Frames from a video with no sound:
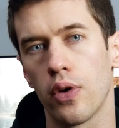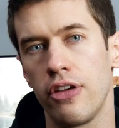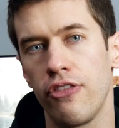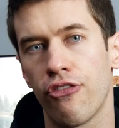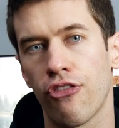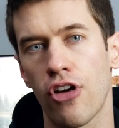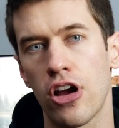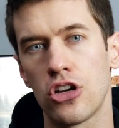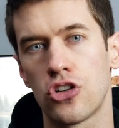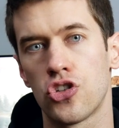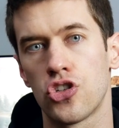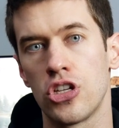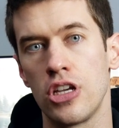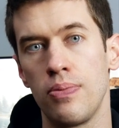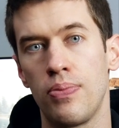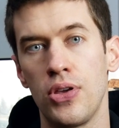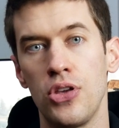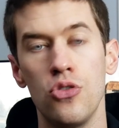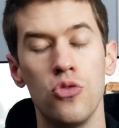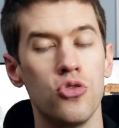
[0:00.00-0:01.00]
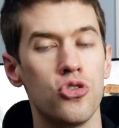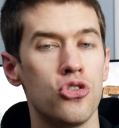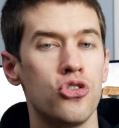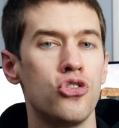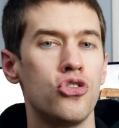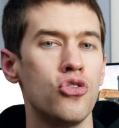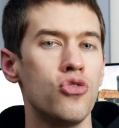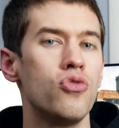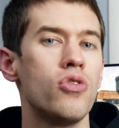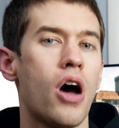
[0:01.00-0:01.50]
refresh CPUs
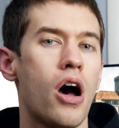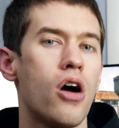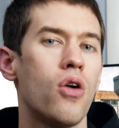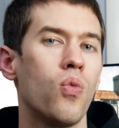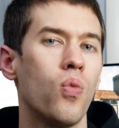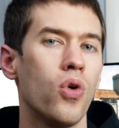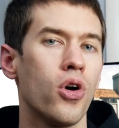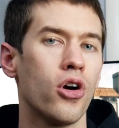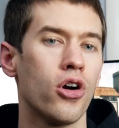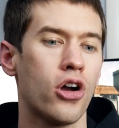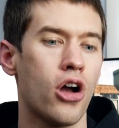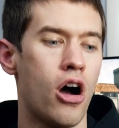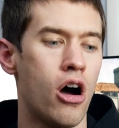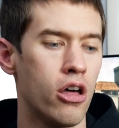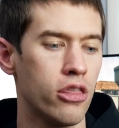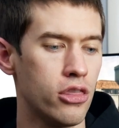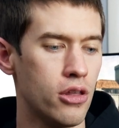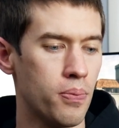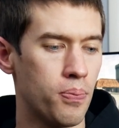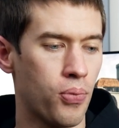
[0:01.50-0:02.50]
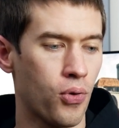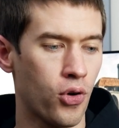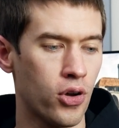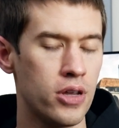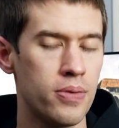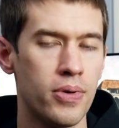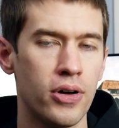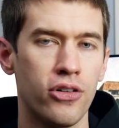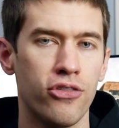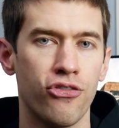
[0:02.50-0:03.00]
do not work on the
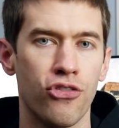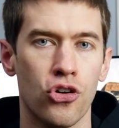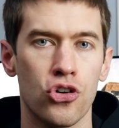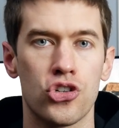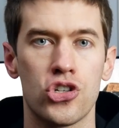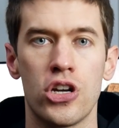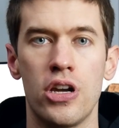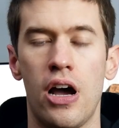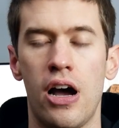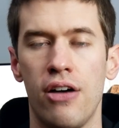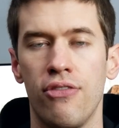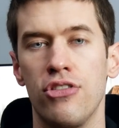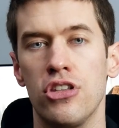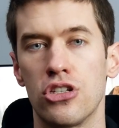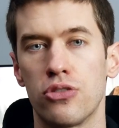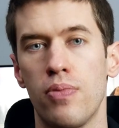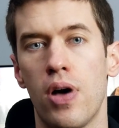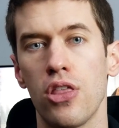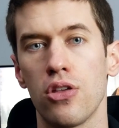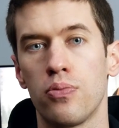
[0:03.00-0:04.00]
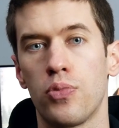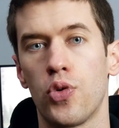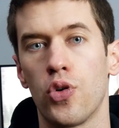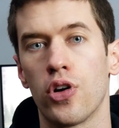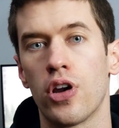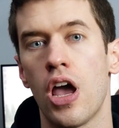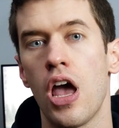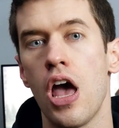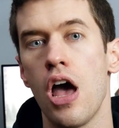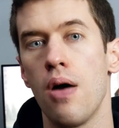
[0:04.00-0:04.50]
pre-built version of this
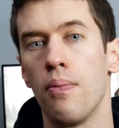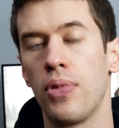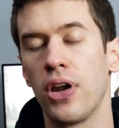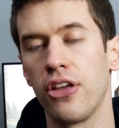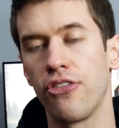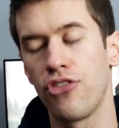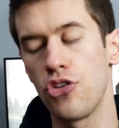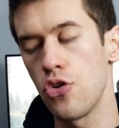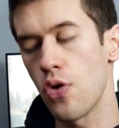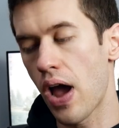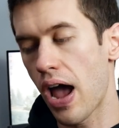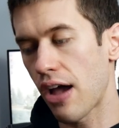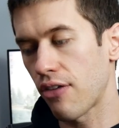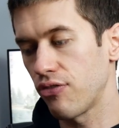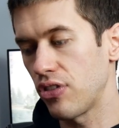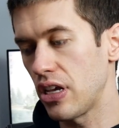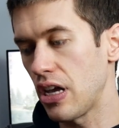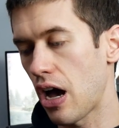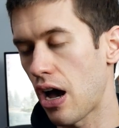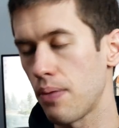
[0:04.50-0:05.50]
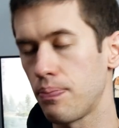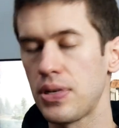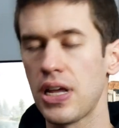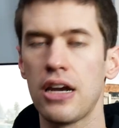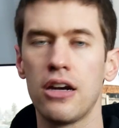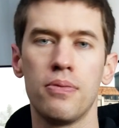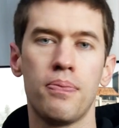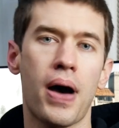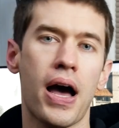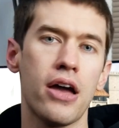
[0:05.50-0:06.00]
motherboard, but if you have the
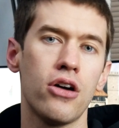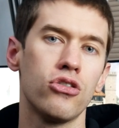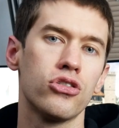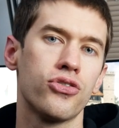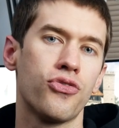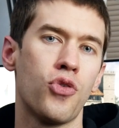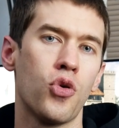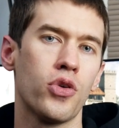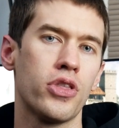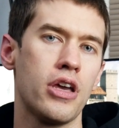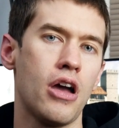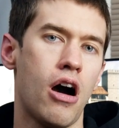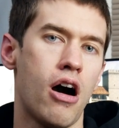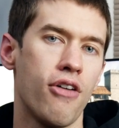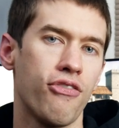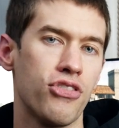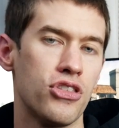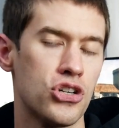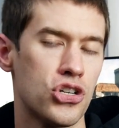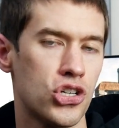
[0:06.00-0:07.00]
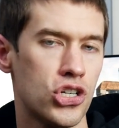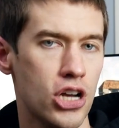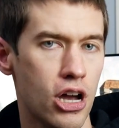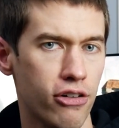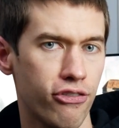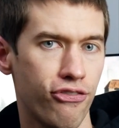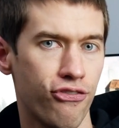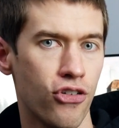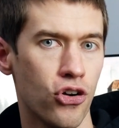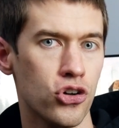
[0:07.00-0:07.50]
updated BIOS for the
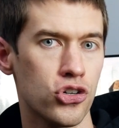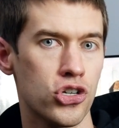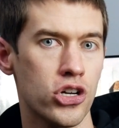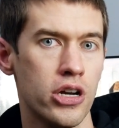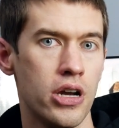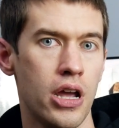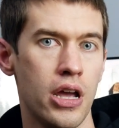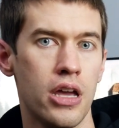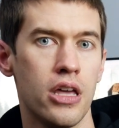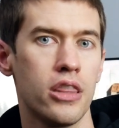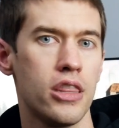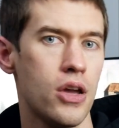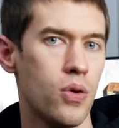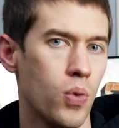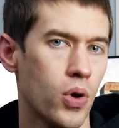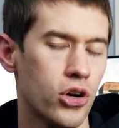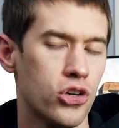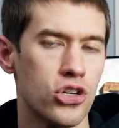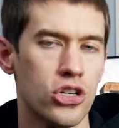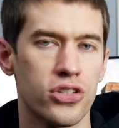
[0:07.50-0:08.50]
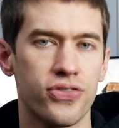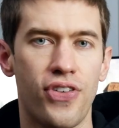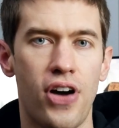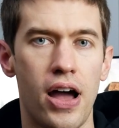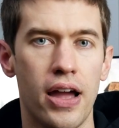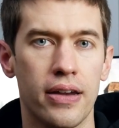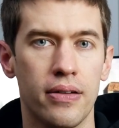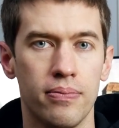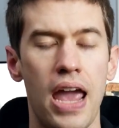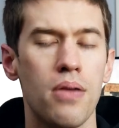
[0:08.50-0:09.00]
off-the-shelf version, they work just
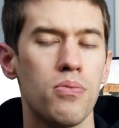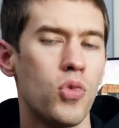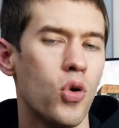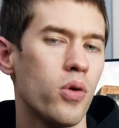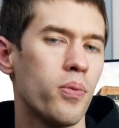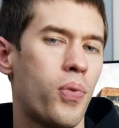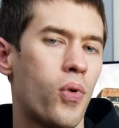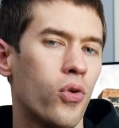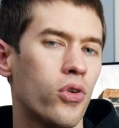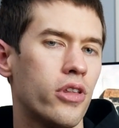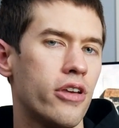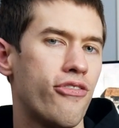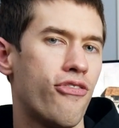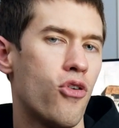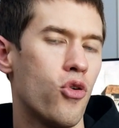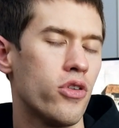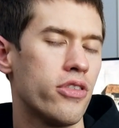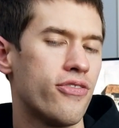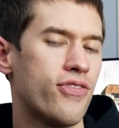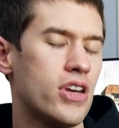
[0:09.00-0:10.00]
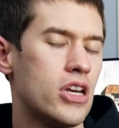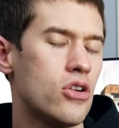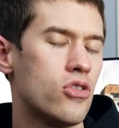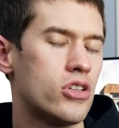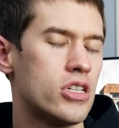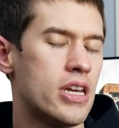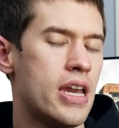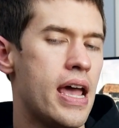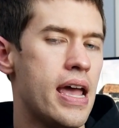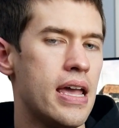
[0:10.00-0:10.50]
fine. And more importantly for the video
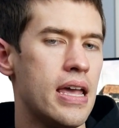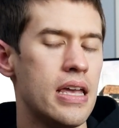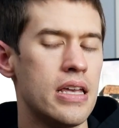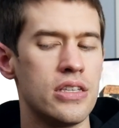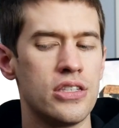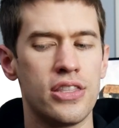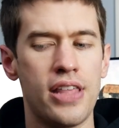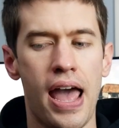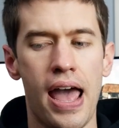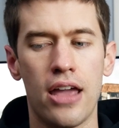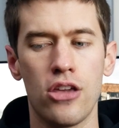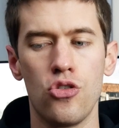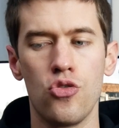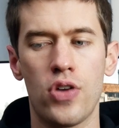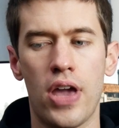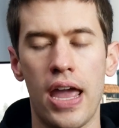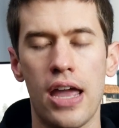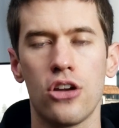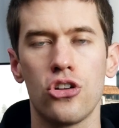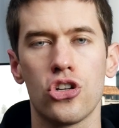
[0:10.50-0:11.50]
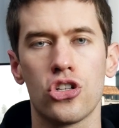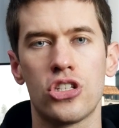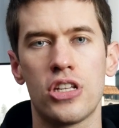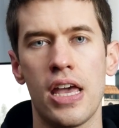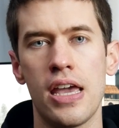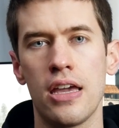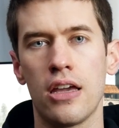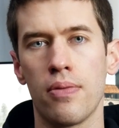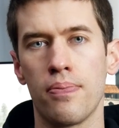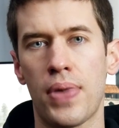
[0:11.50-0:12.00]
today is that you can't just
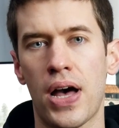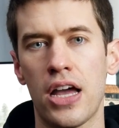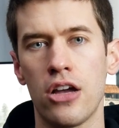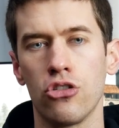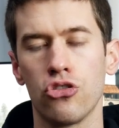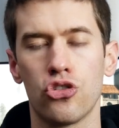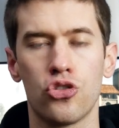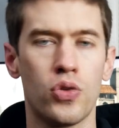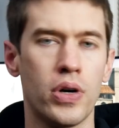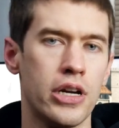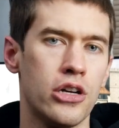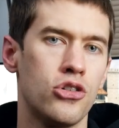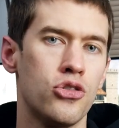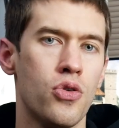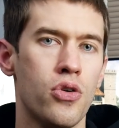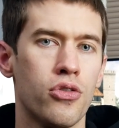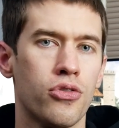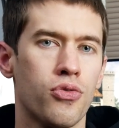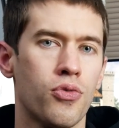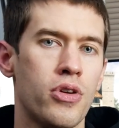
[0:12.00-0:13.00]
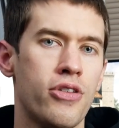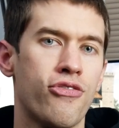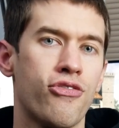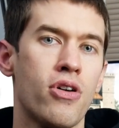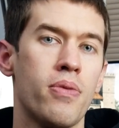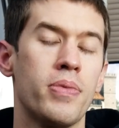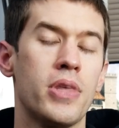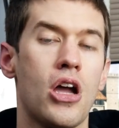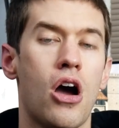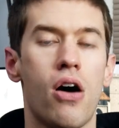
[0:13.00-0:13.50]
take a BIOS 2203
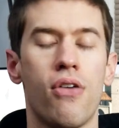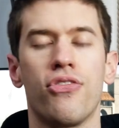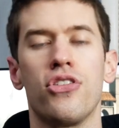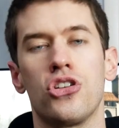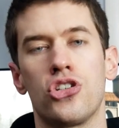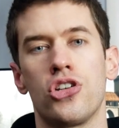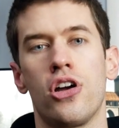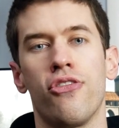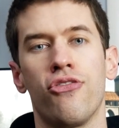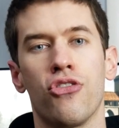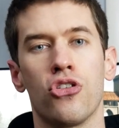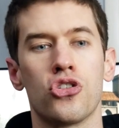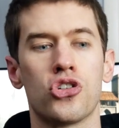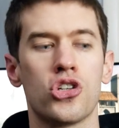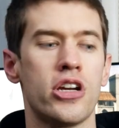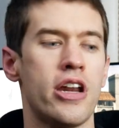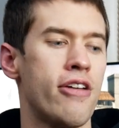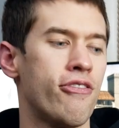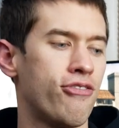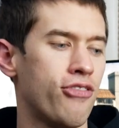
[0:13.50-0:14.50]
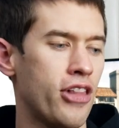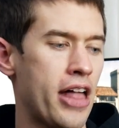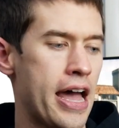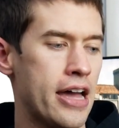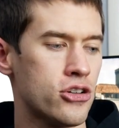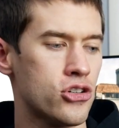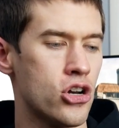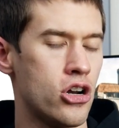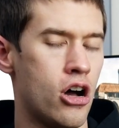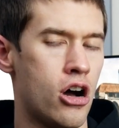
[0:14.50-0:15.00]
from the off-the-shelf version and
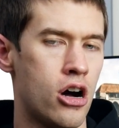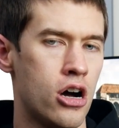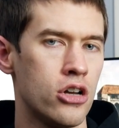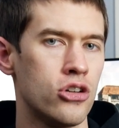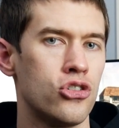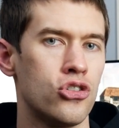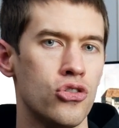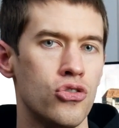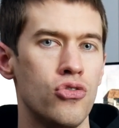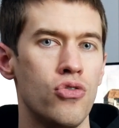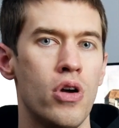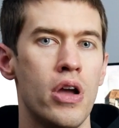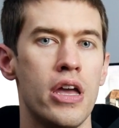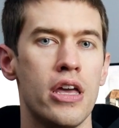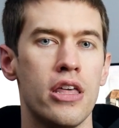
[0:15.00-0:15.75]
flash it onto